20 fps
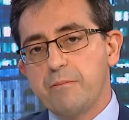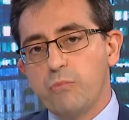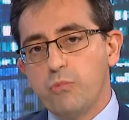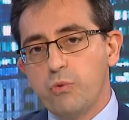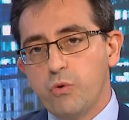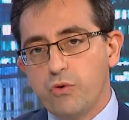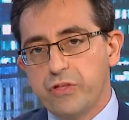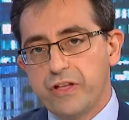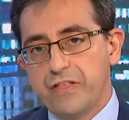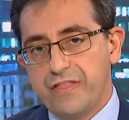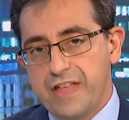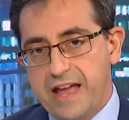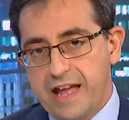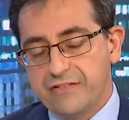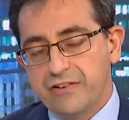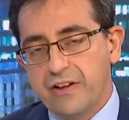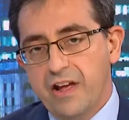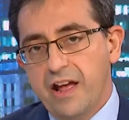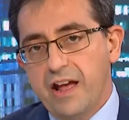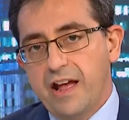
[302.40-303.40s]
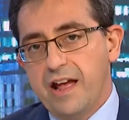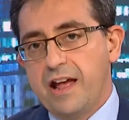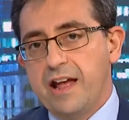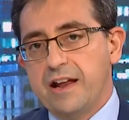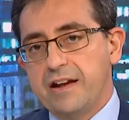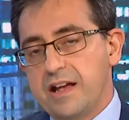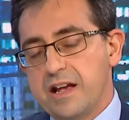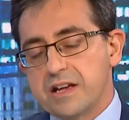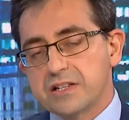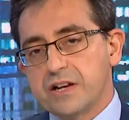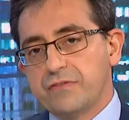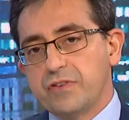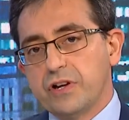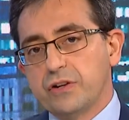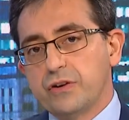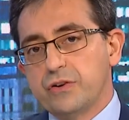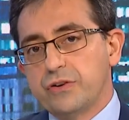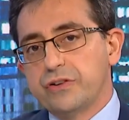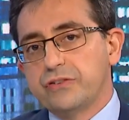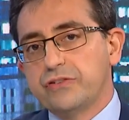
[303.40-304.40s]
more than that. And as I've
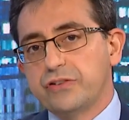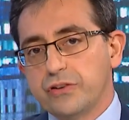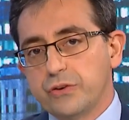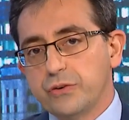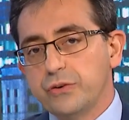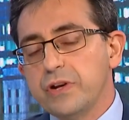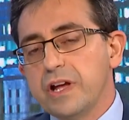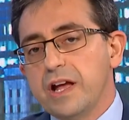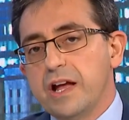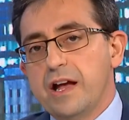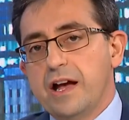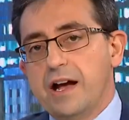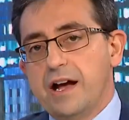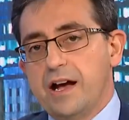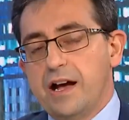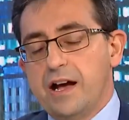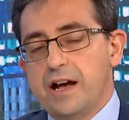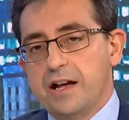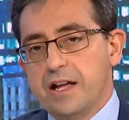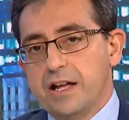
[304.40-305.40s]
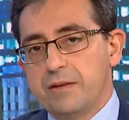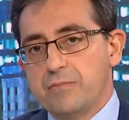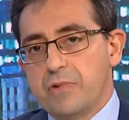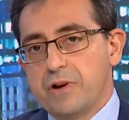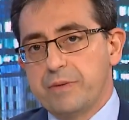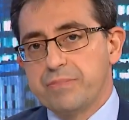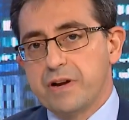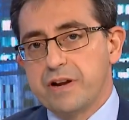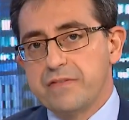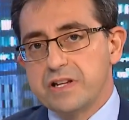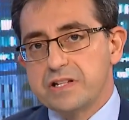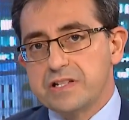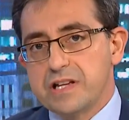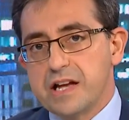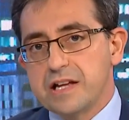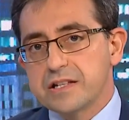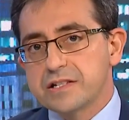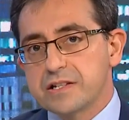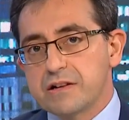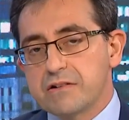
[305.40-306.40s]
alluded to uh, in my previous
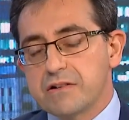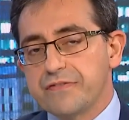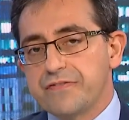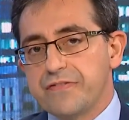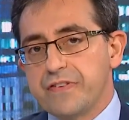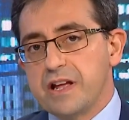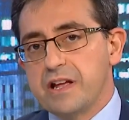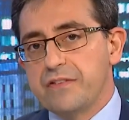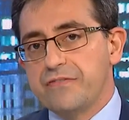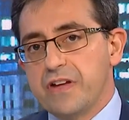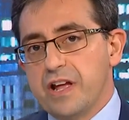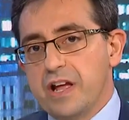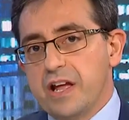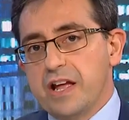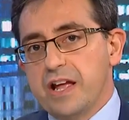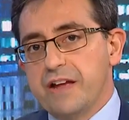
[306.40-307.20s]
answer, if, if,